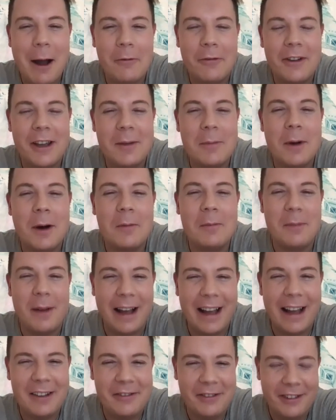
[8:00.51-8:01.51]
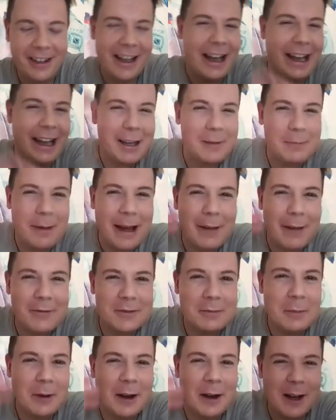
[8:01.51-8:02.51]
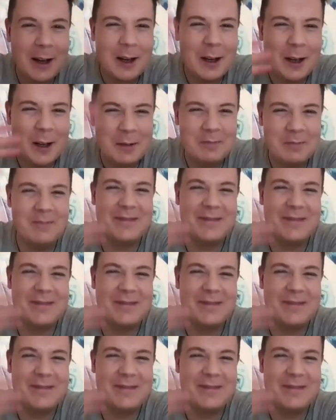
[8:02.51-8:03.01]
for your mum, Bev. Hey, Bev, mum.